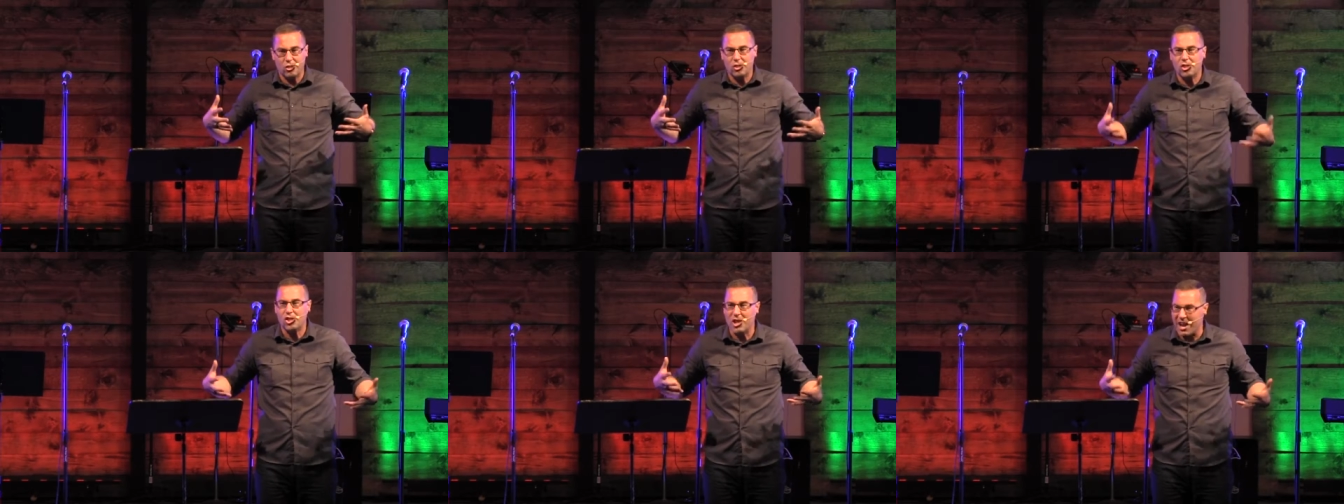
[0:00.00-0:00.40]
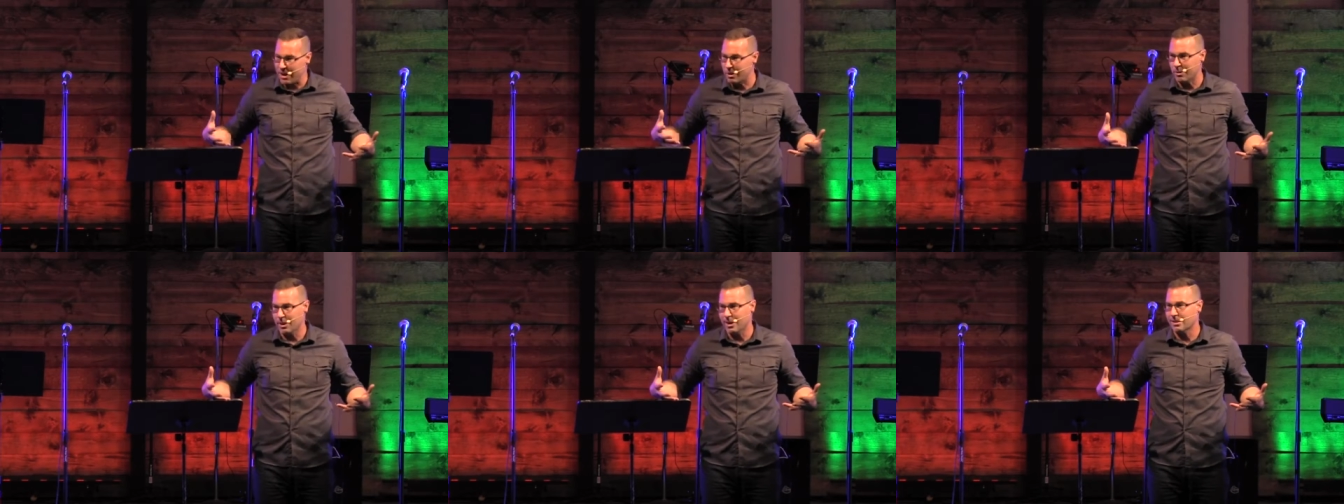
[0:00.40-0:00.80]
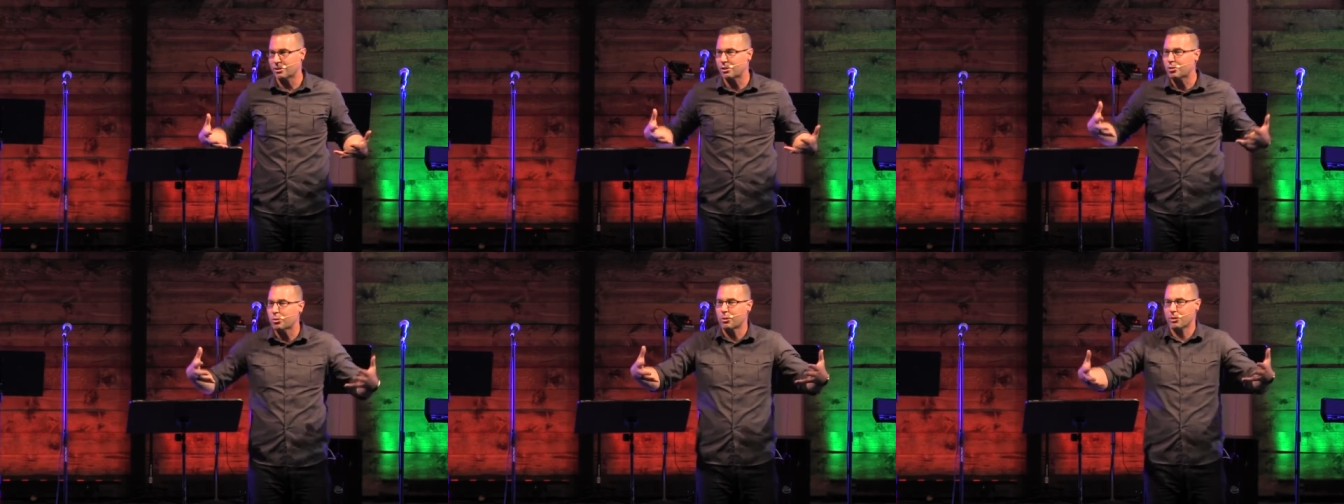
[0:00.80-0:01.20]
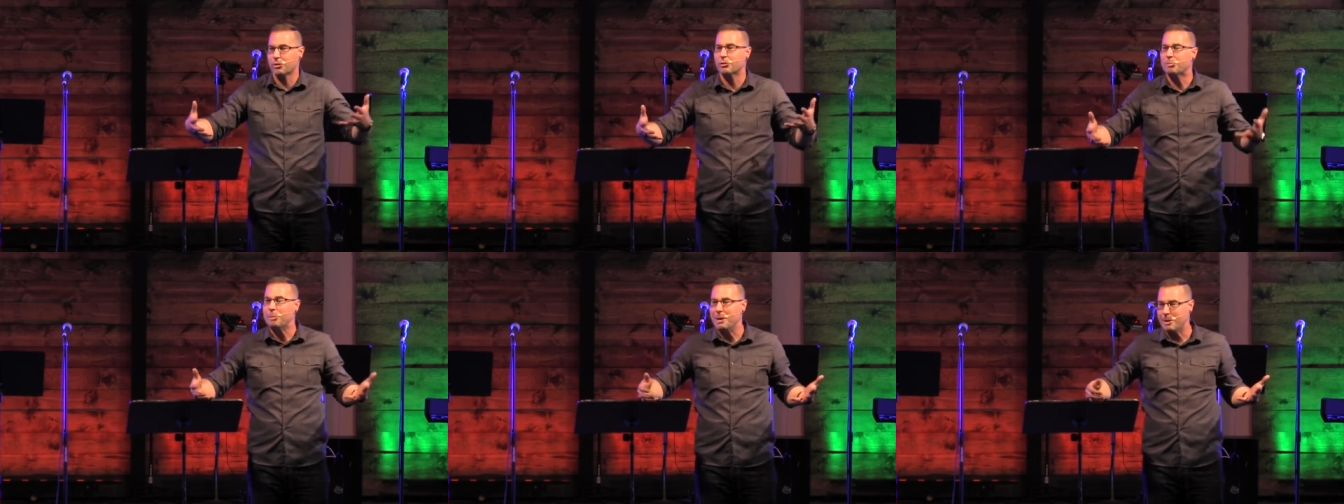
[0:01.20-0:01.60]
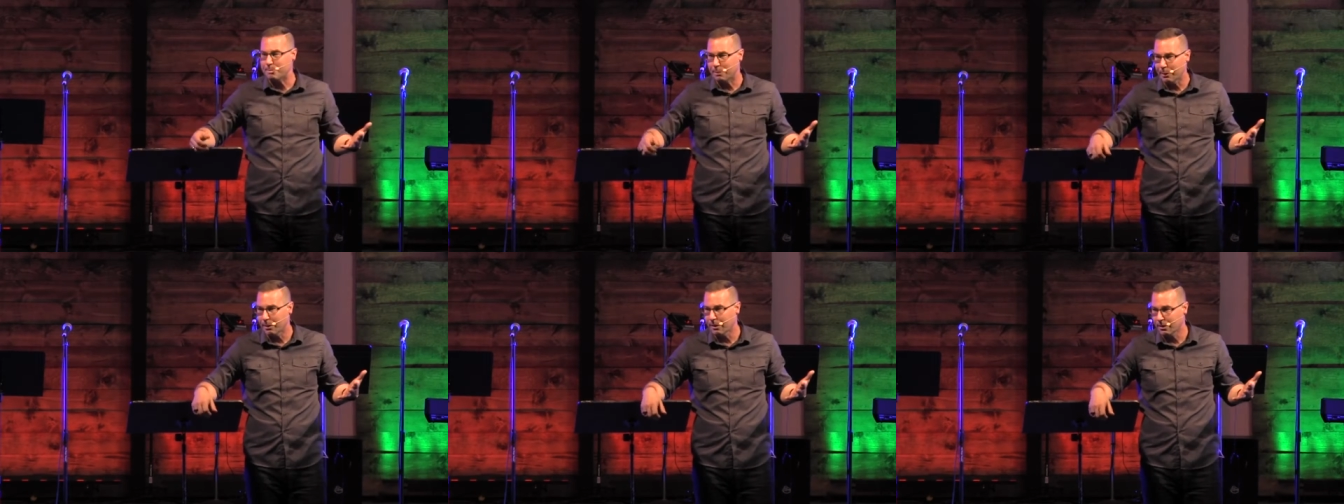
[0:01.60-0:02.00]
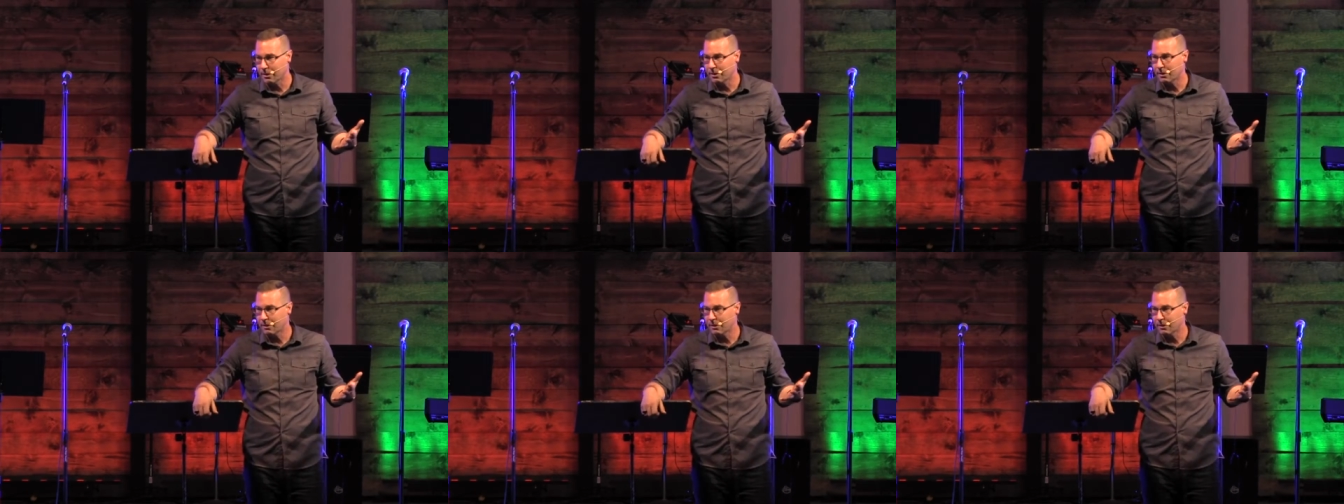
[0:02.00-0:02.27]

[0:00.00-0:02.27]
is generous towards people.